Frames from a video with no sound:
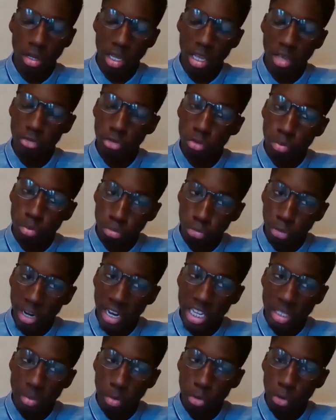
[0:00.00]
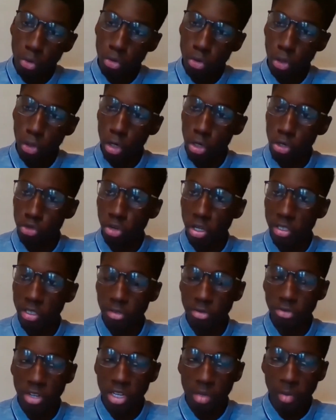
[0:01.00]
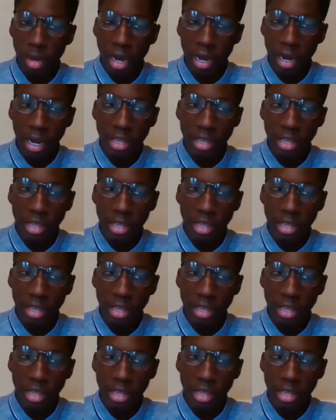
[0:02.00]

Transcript: give you praise, but also constructive feedback.